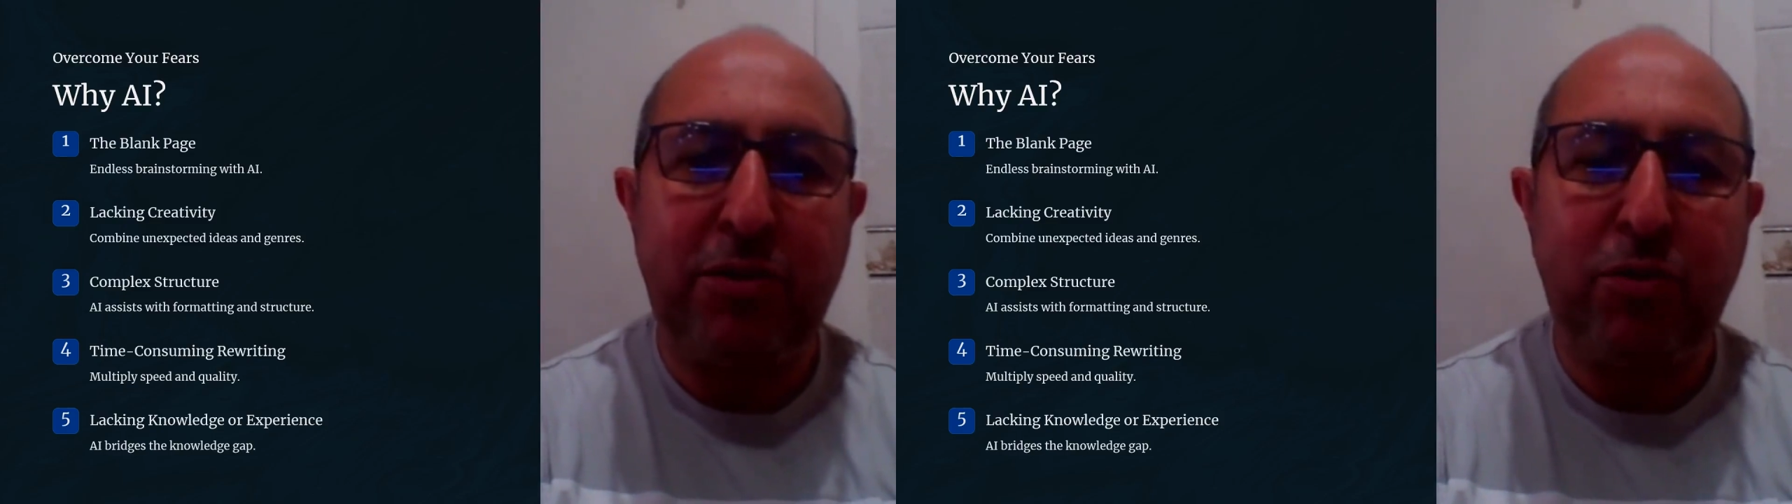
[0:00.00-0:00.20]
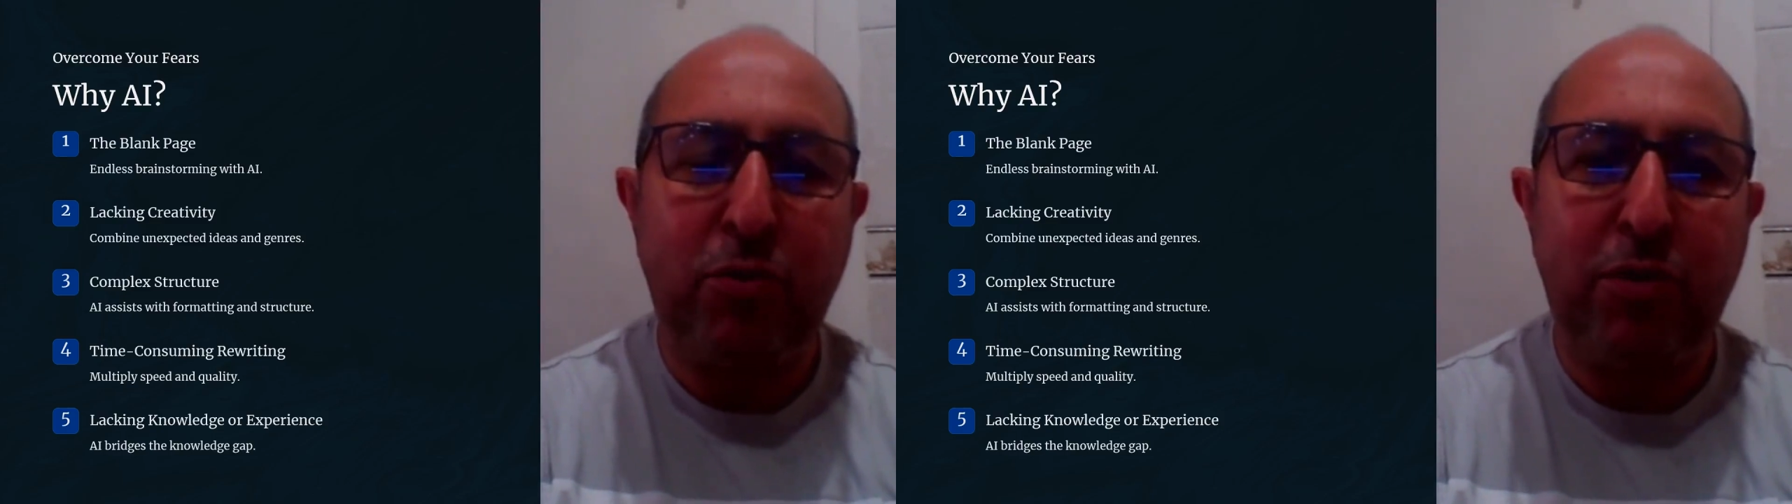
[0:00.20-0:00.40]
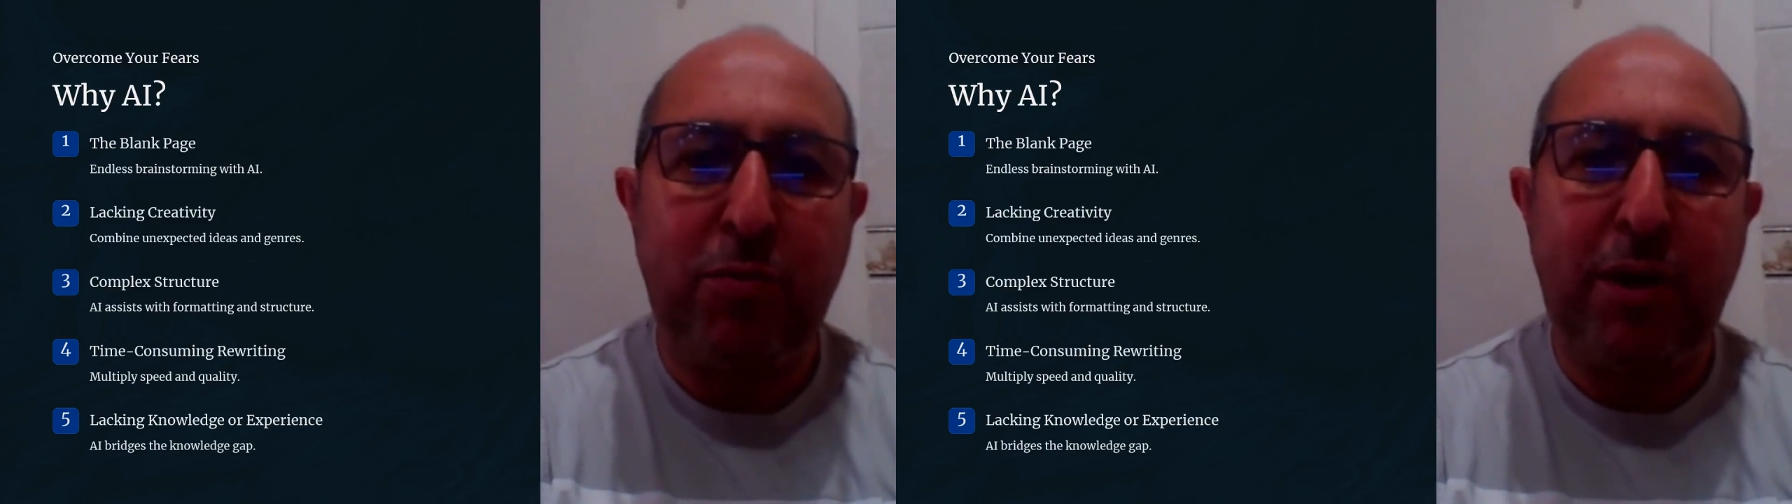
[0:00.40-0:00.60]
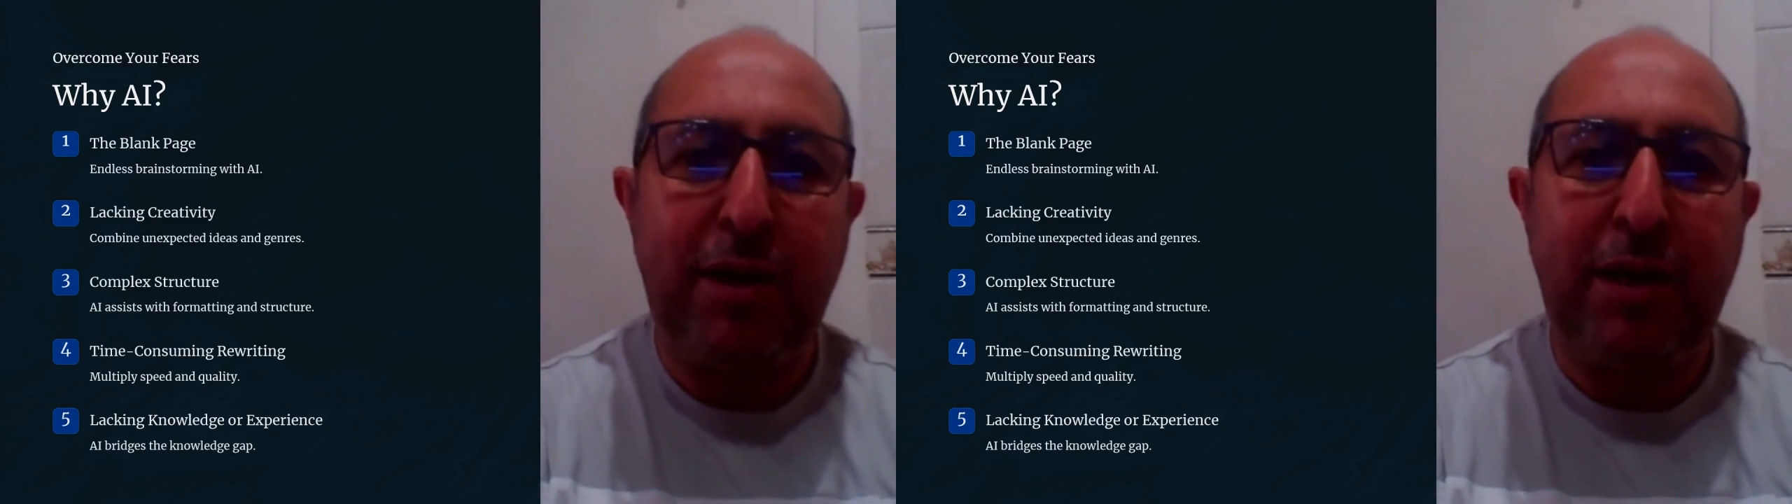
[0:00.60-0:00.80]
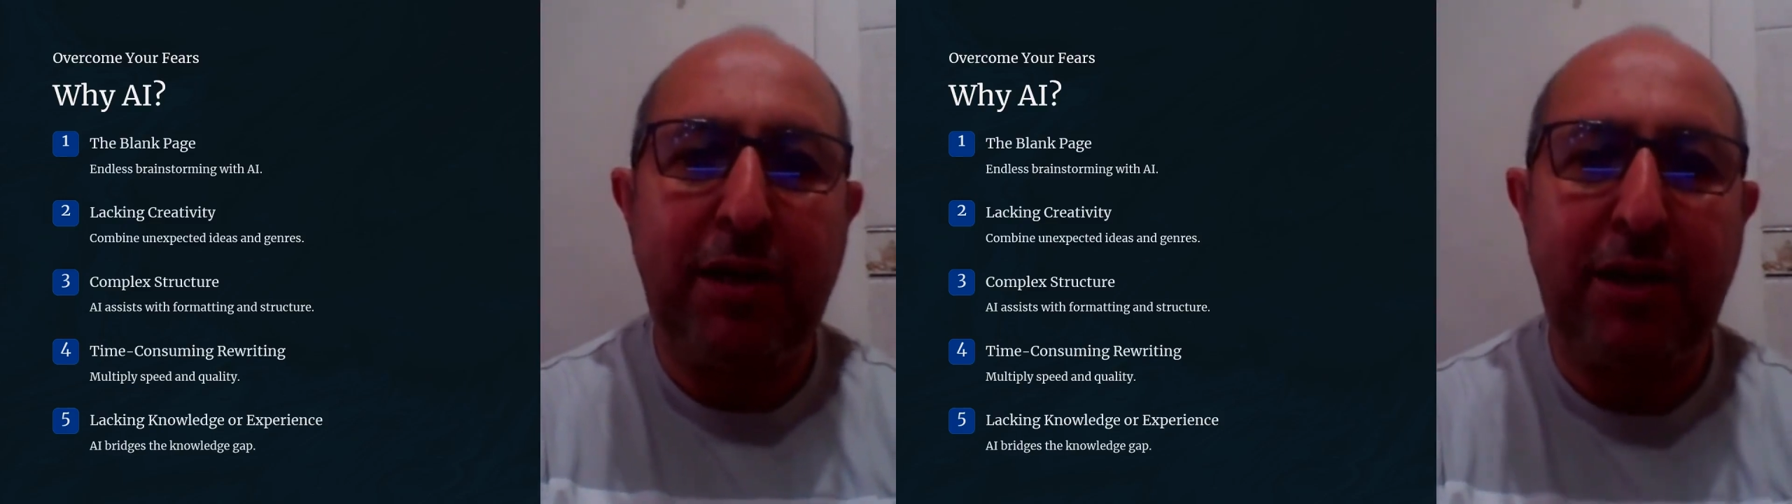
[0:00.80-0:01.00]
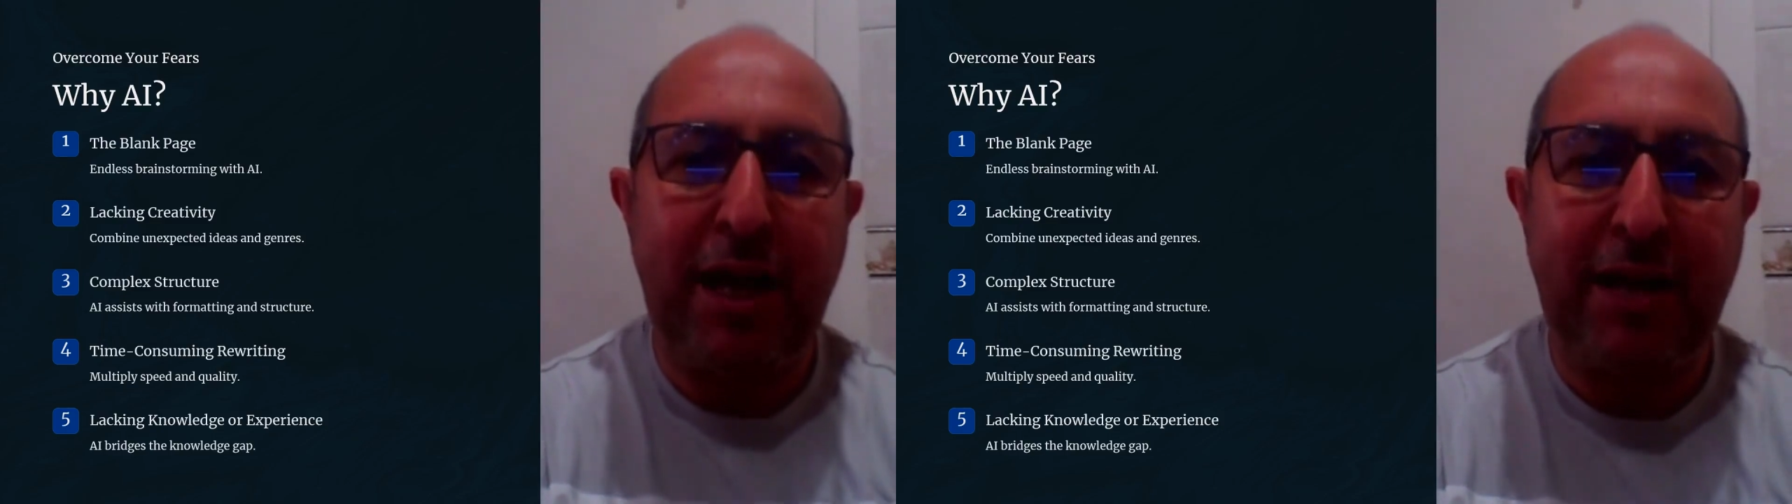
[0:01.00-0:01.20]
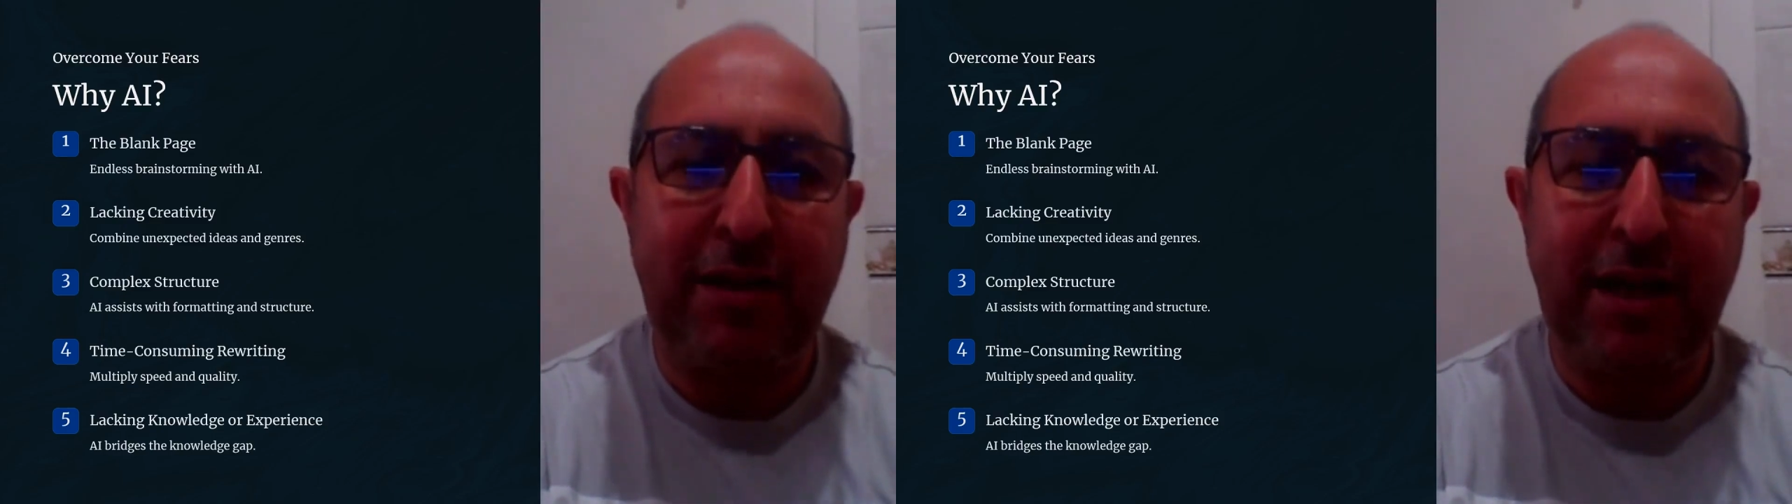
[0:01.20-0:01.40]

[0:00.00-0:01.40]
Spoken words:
story where each act